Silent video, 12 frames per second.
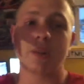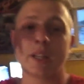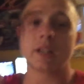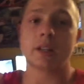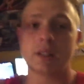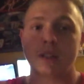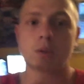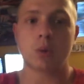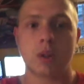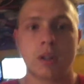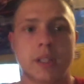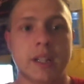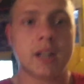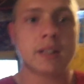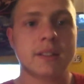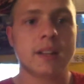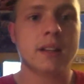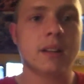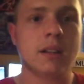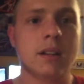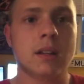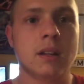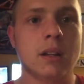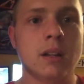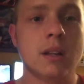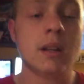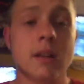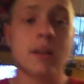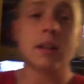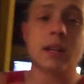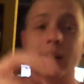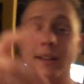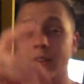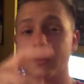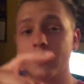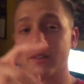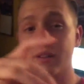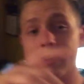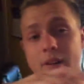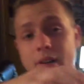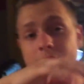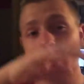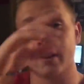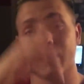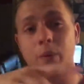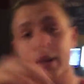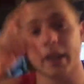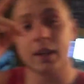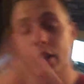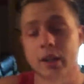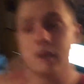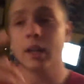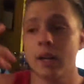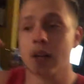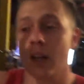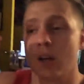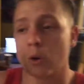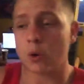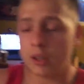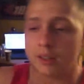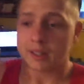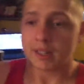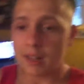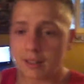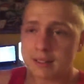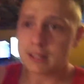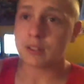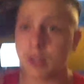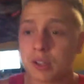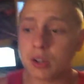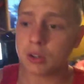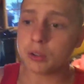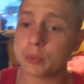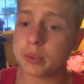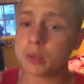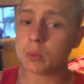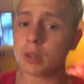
I want to get good quality content. Because I want to get good quality content, so I know it was really